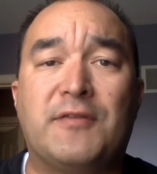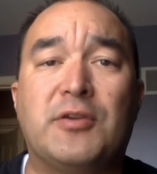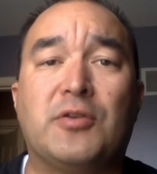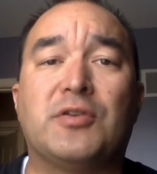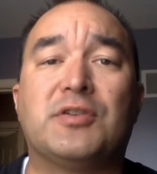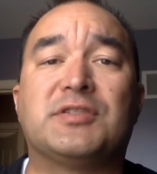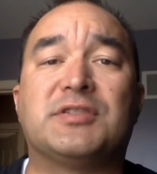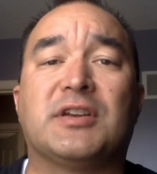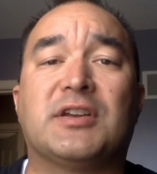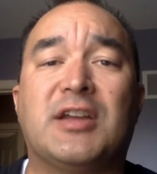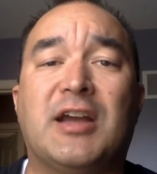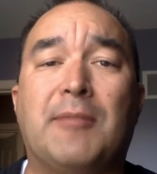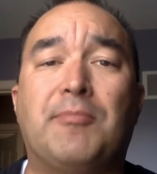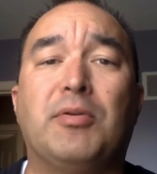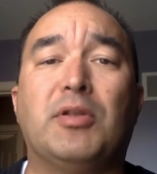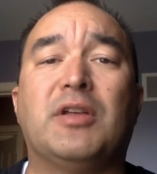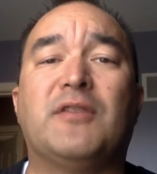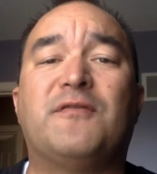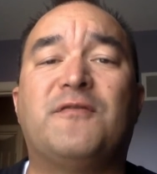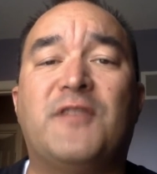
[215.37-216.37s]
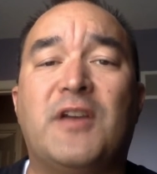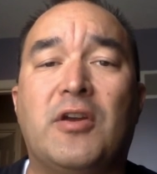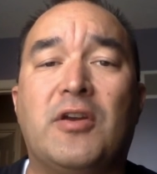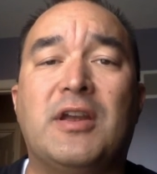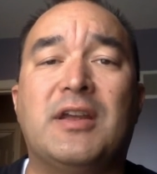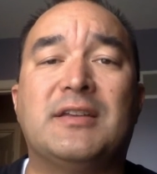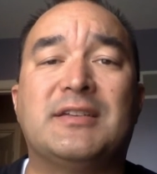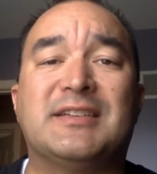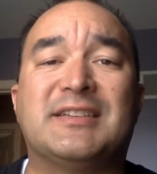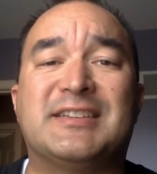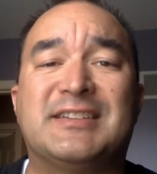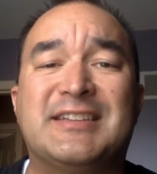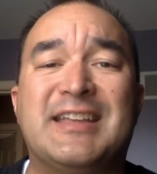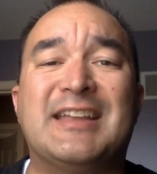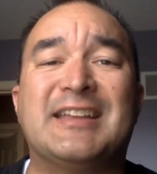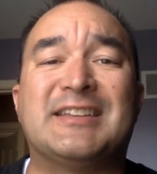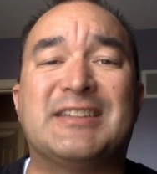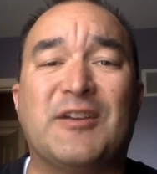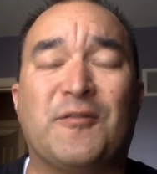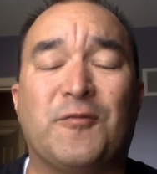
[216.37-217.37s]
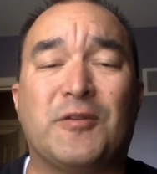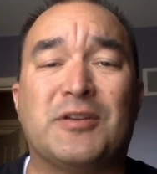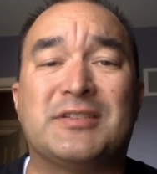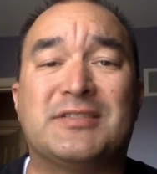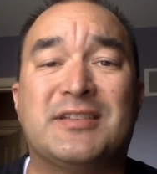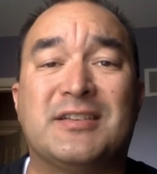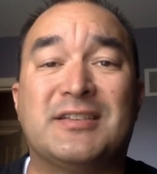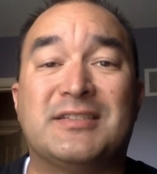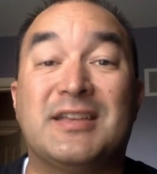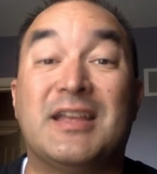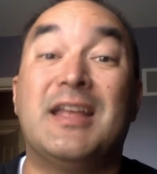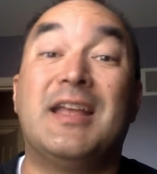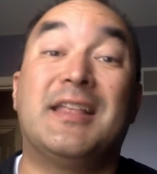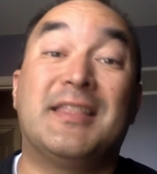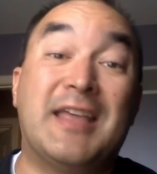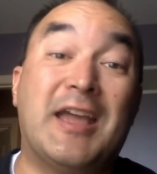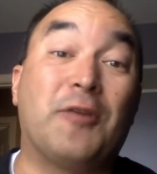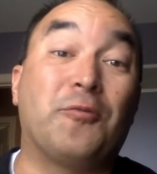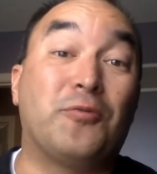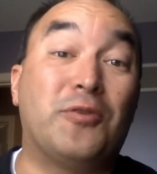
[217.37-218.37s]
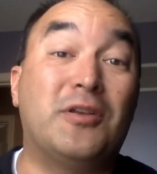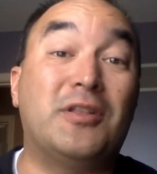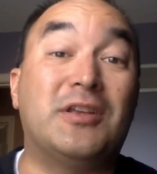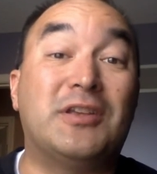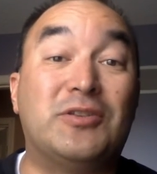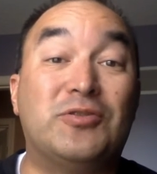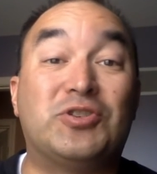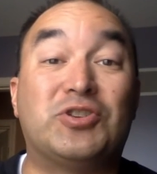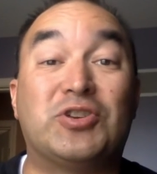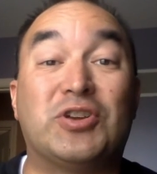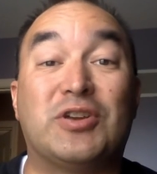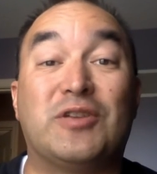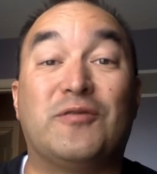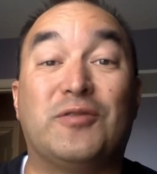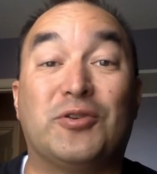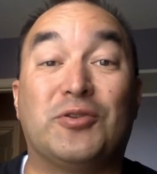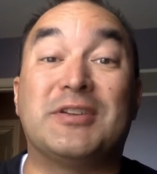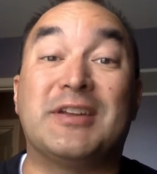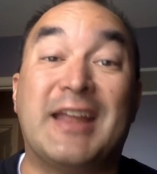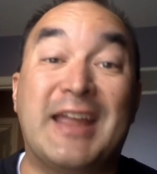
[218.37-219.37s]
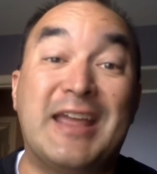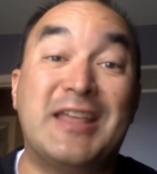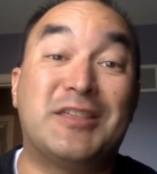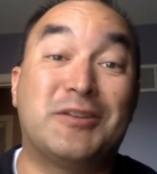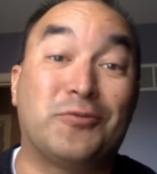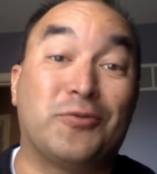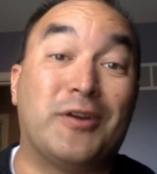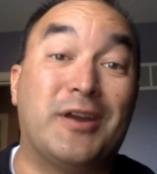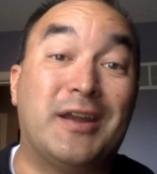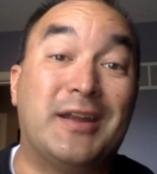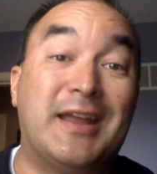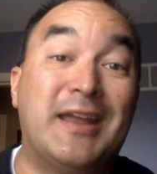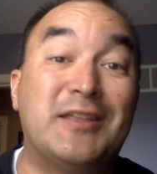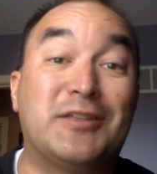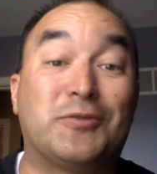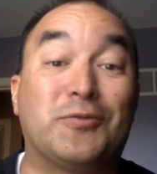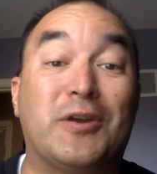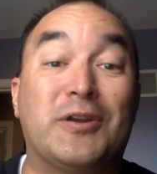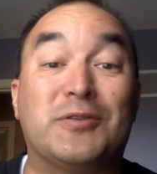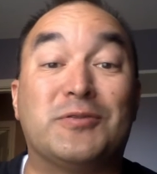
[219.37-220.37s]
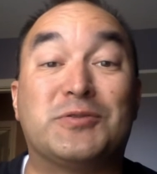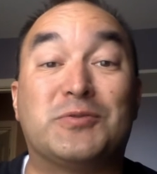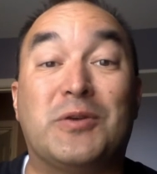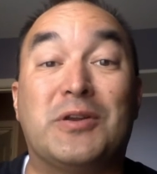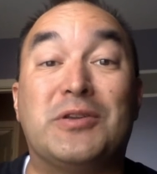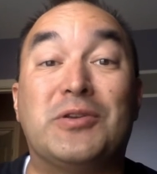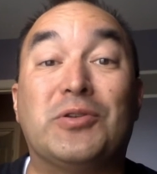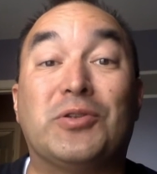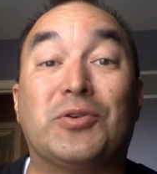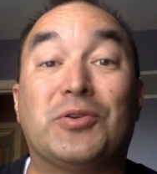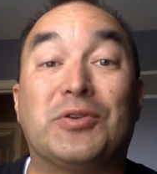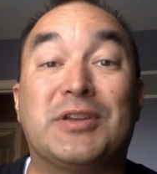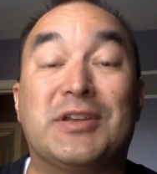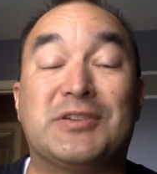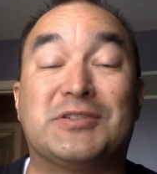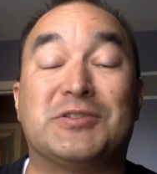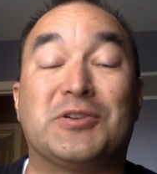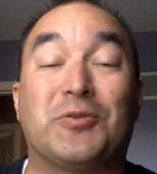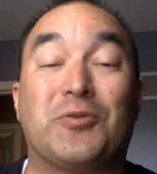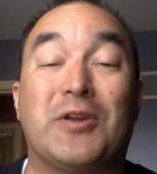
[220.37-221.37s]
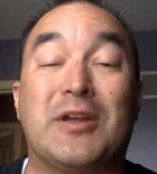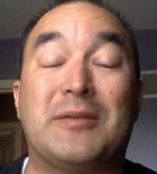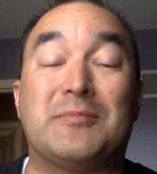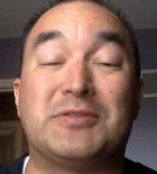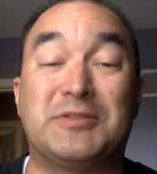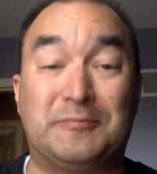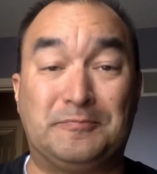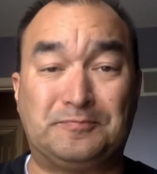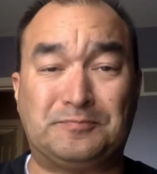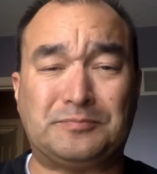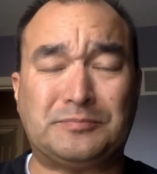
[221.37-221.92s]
There is a couple of very distinct differences that really you should have learned in 8th grade. 8th grade is when you learned histograms.